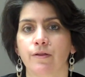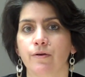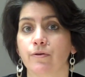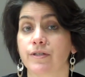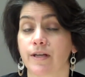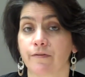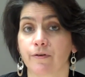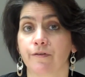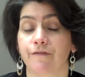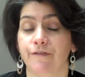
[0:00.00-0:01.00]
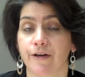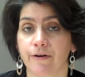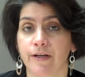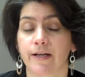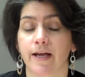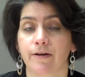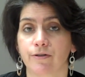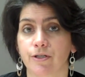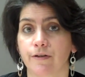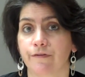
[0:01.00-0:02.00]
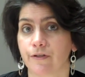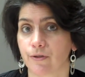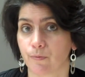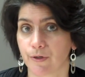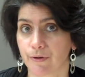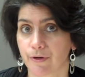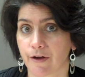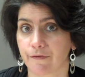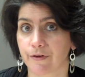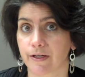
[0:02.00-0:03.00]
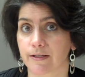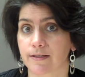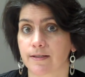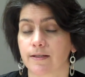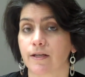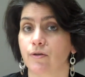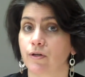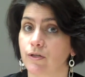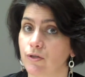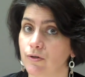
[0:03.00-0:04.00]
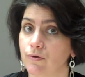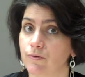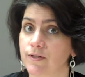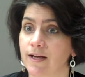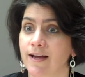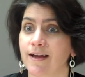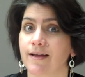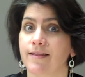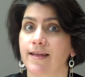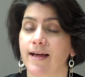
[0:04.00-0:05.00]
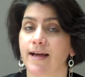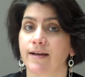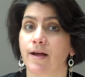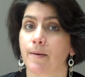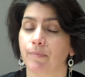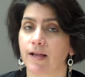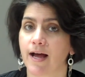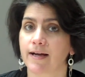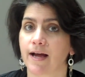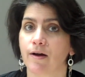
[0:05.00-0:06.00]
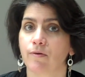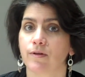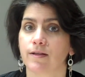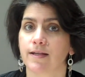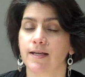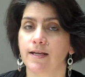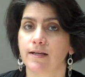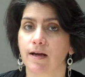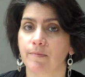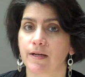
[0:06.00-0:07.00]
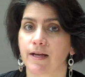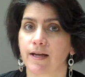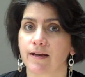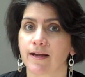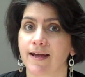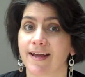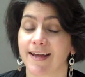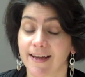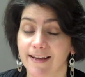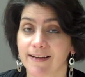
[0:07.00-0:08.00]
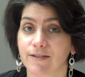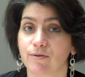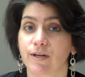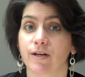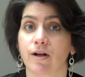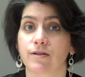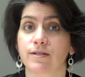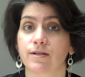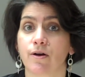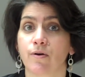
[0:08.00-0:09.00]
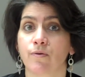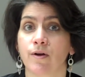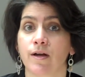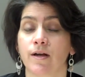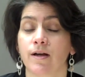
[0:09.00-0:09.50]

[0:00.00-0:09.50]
There are several very energy efficient window coverings that you can use that block out the heat coming in, and you can also